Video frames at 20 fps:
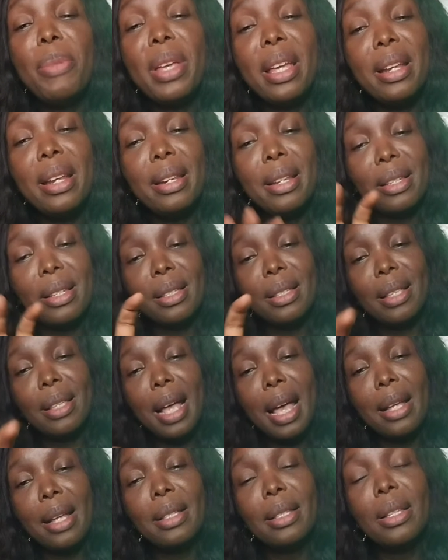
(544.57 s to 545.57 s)
being the
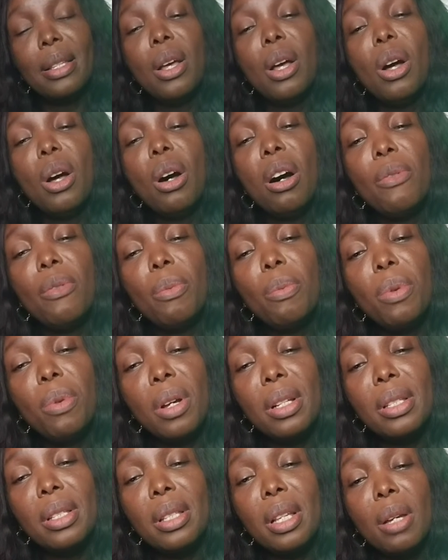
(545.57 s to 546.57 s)
site of
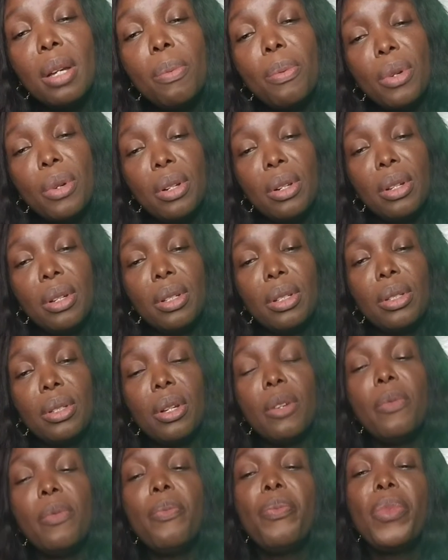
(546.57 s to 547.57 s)
blood cell
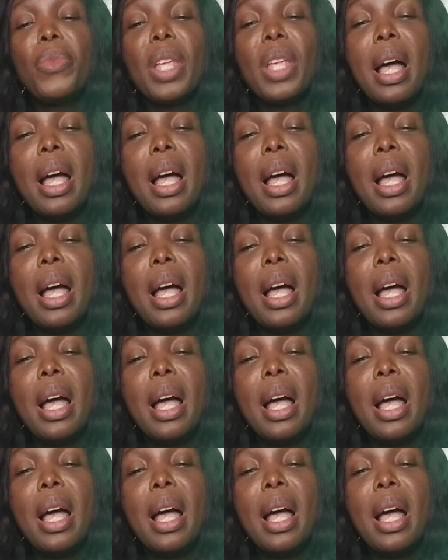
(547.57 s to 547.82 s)
production.